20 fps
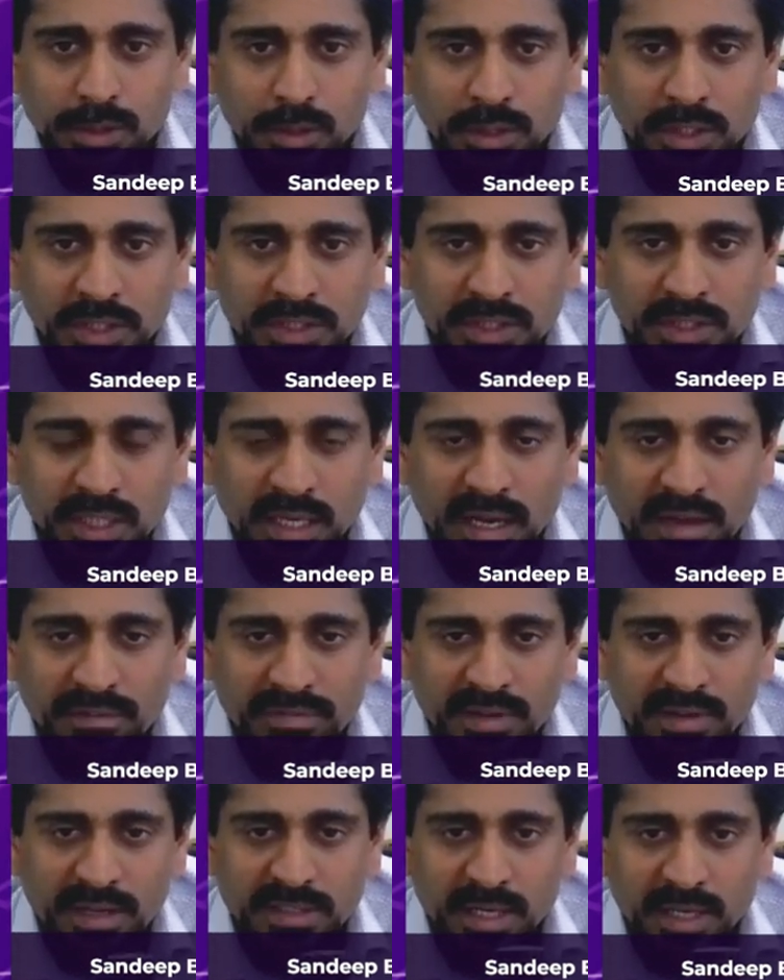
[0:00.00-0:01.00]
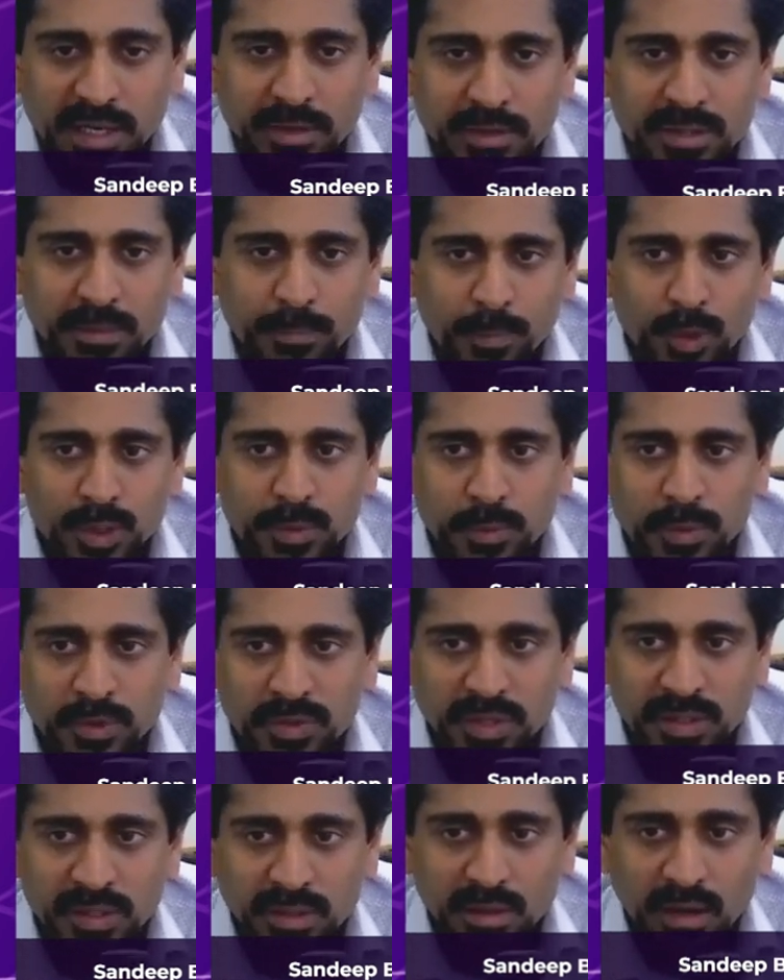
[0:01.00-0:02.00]
So this, the left-hand side is the
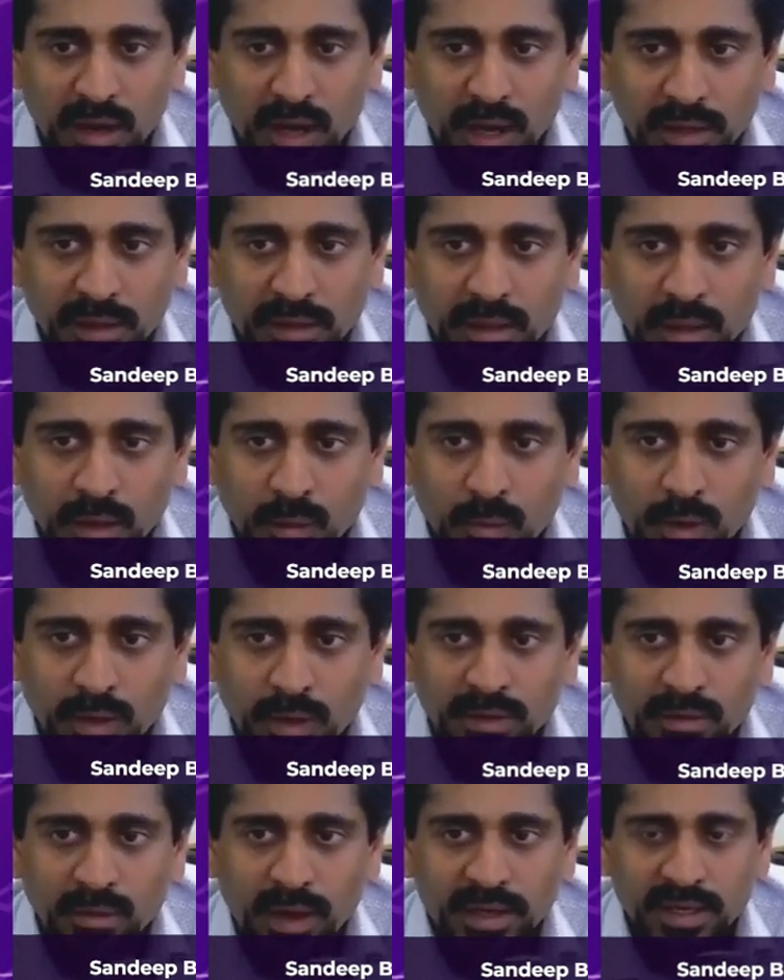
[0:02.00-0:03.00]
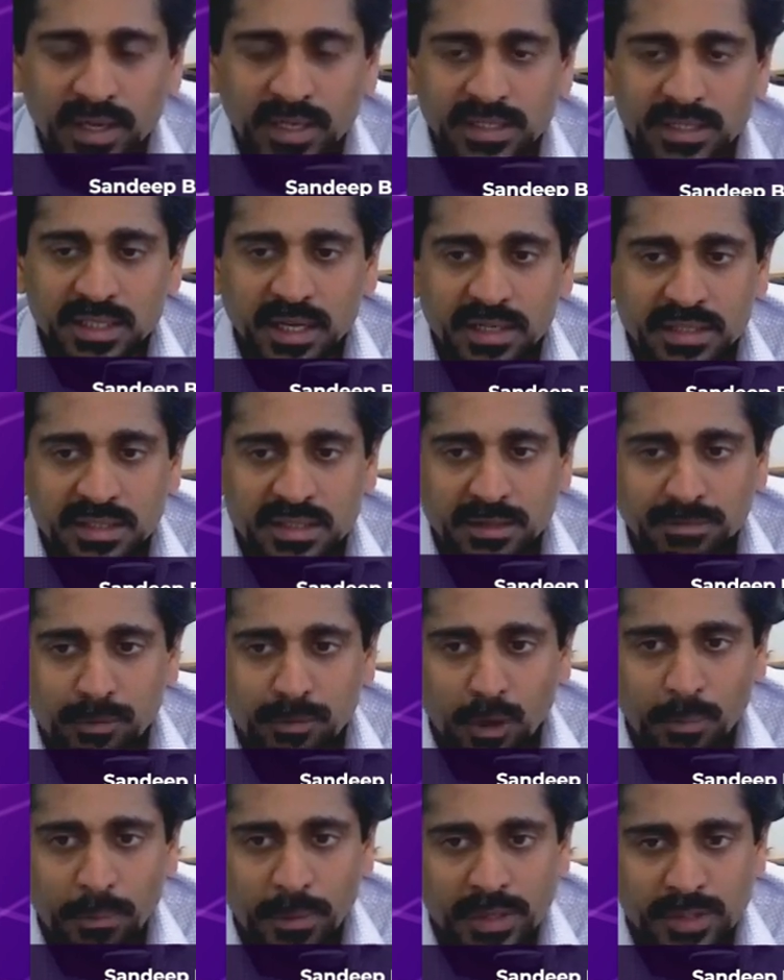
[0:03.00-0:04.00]
post-procedure, and the one on the right-hand side is the
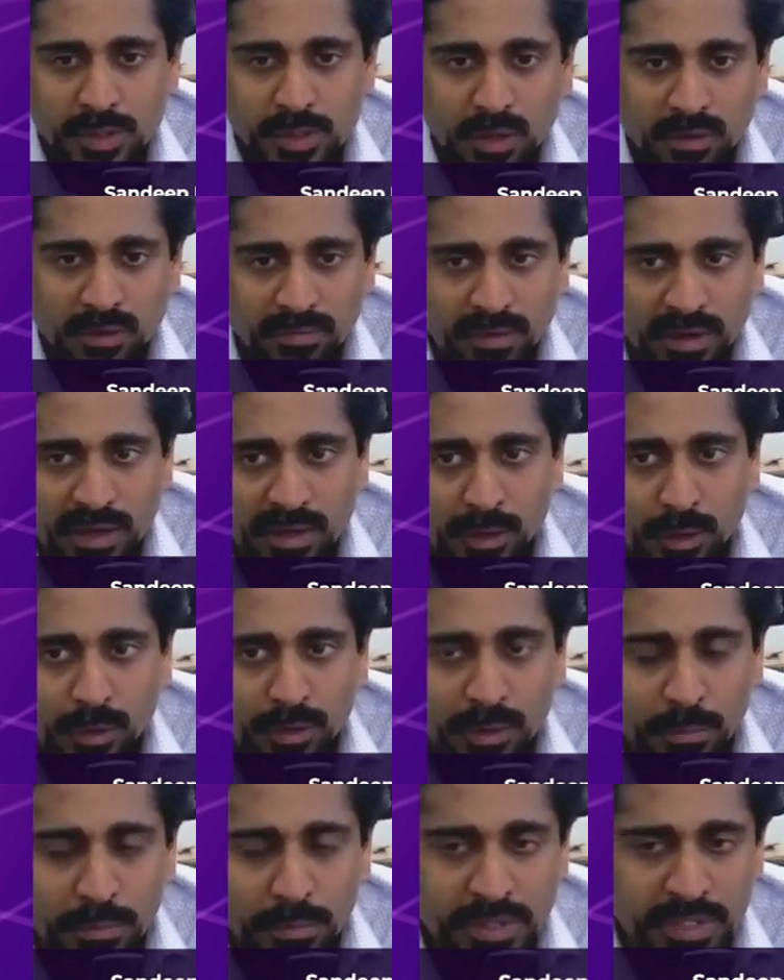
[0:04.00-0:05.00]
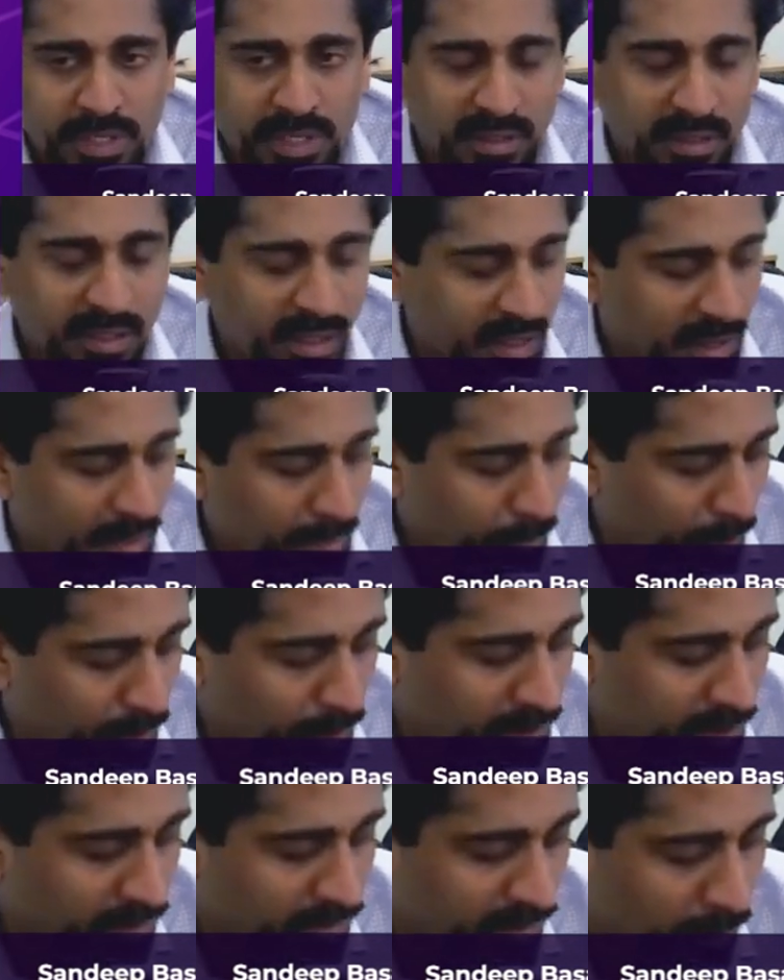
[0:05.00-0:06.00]
follow-up angiography, and you could appreciate the
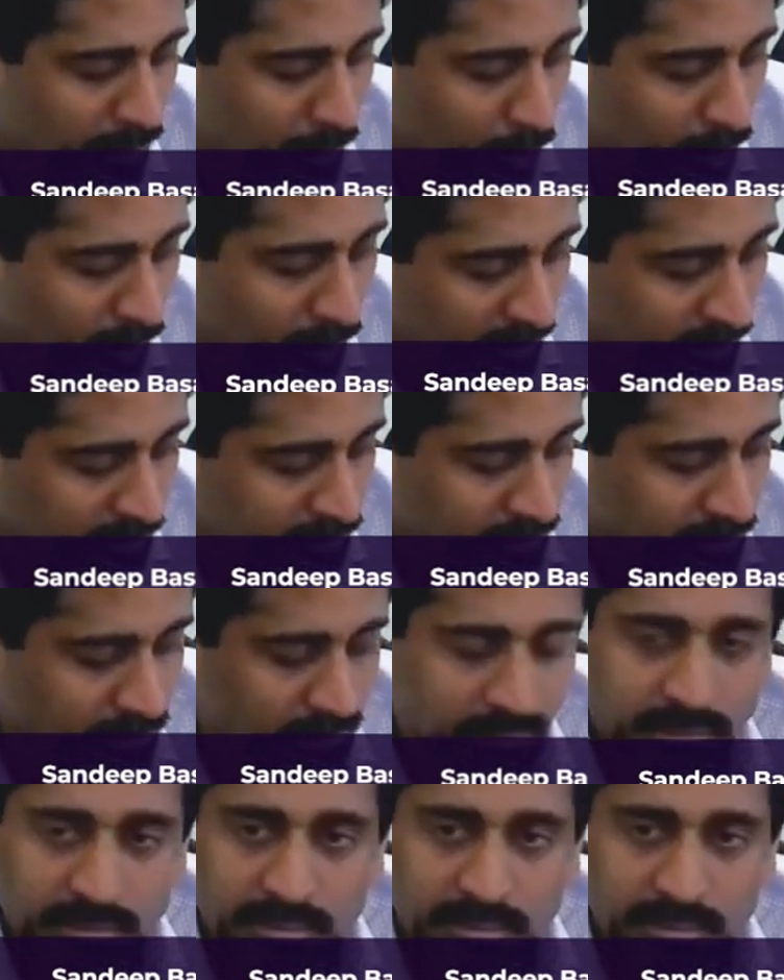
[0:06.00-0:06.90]
positive remodeling.